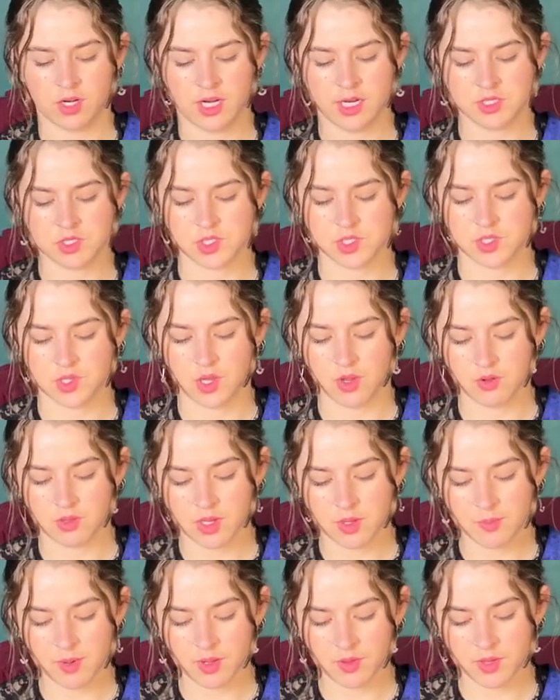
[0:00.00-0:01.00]
and
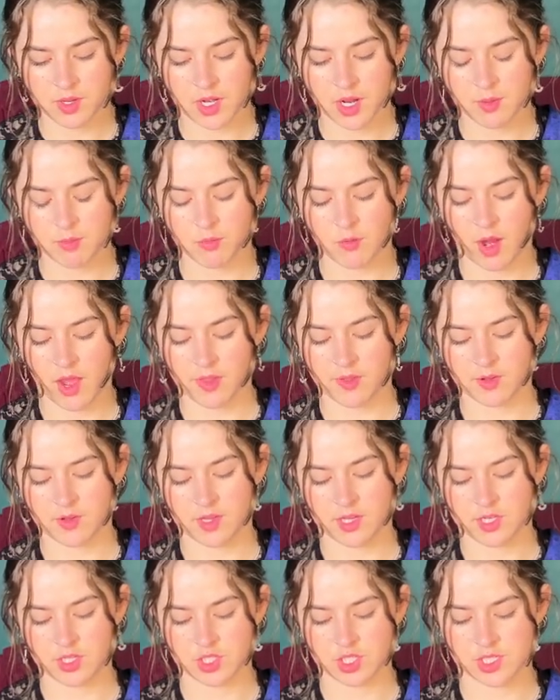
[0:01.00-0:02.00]
slowly build it up, rather
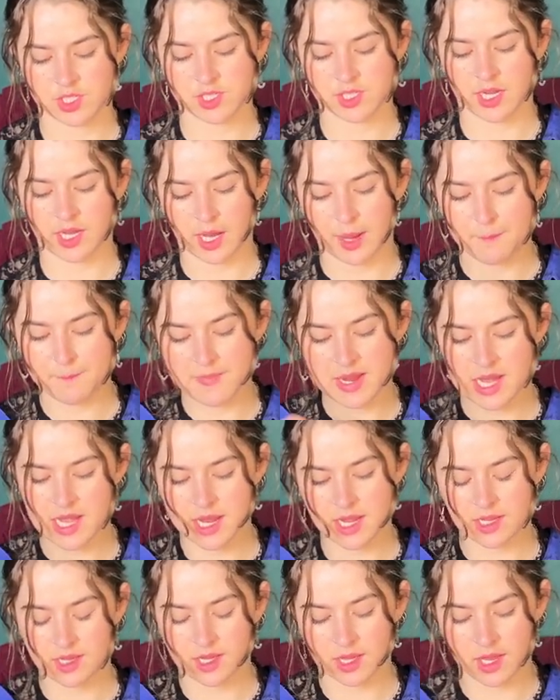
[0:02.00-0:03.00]
than just like
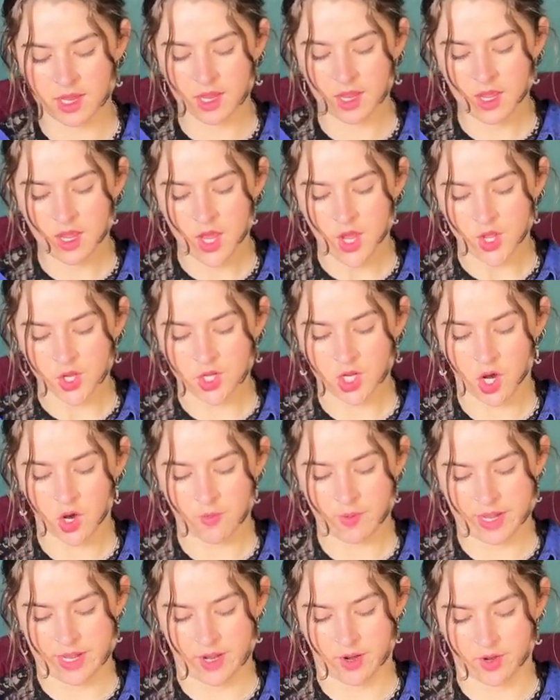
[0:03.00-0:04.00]
immediately
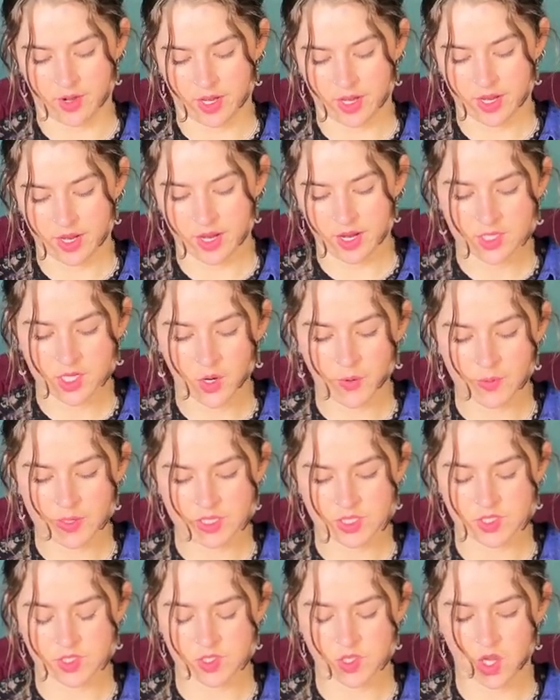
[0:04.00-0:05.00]
go in on it.
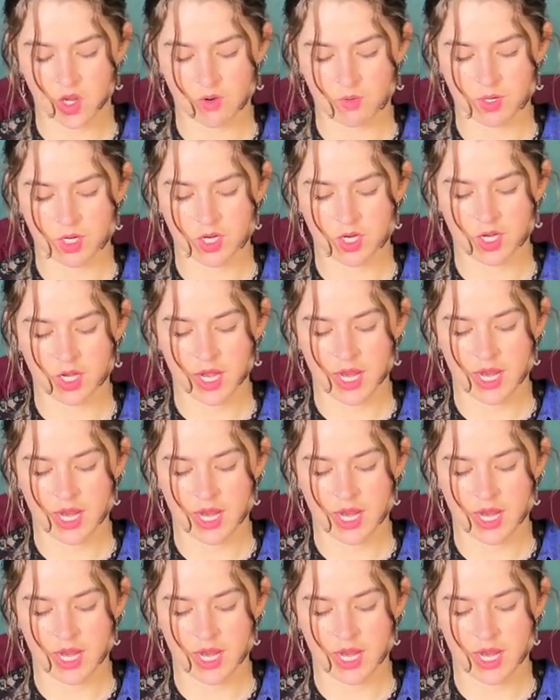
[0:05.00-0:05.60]
Going slower